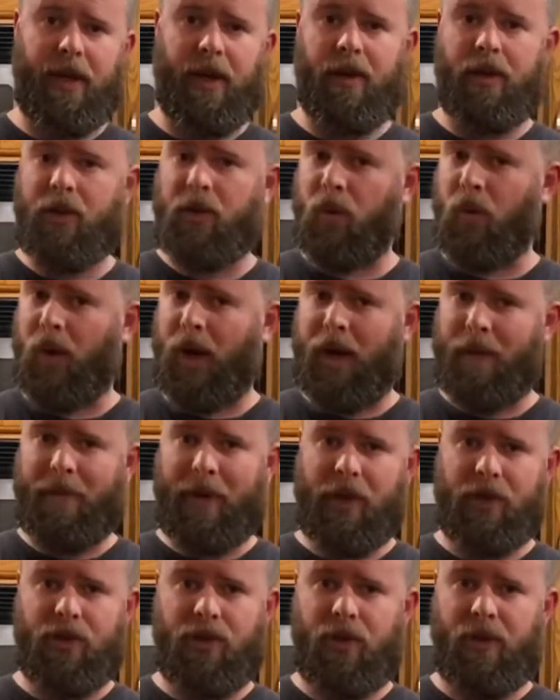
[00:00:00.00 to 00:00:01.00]
You wanna make
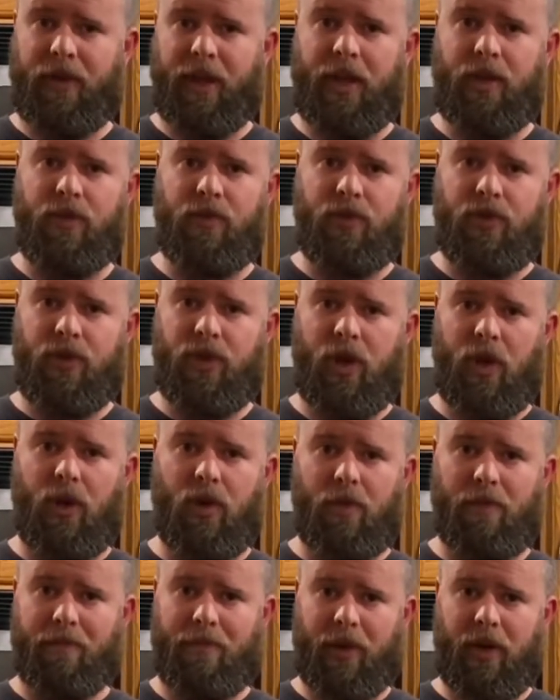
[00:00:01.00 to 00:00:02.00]
sure that you
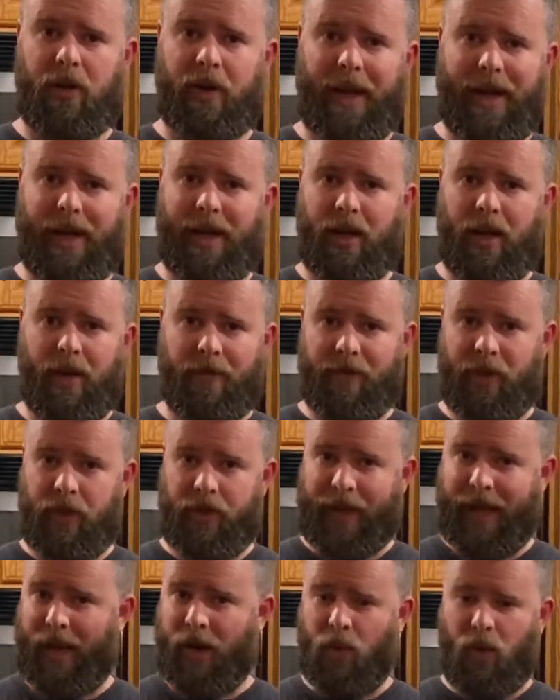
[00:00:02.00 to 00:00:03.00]
don't burn any of it. You
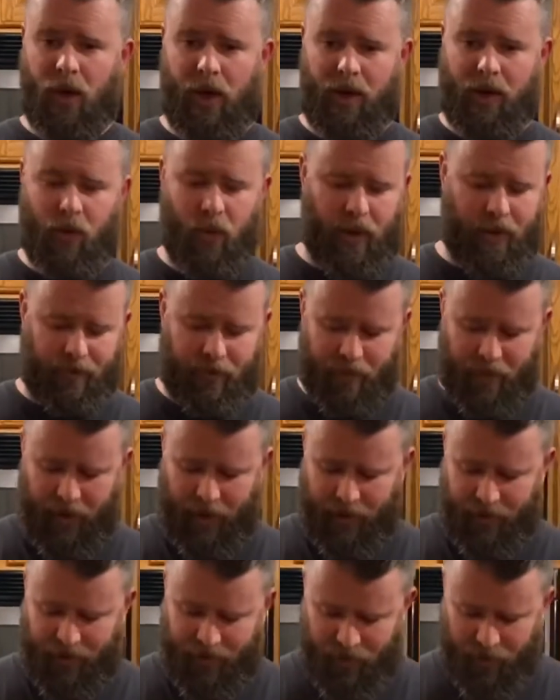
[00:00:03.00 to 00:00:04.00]
can't walk away from any of
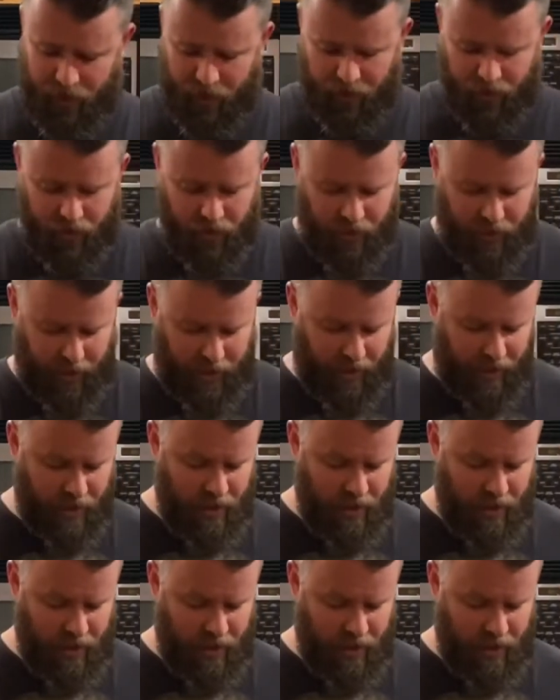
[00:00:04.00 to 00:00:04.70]
this when you're cooking it.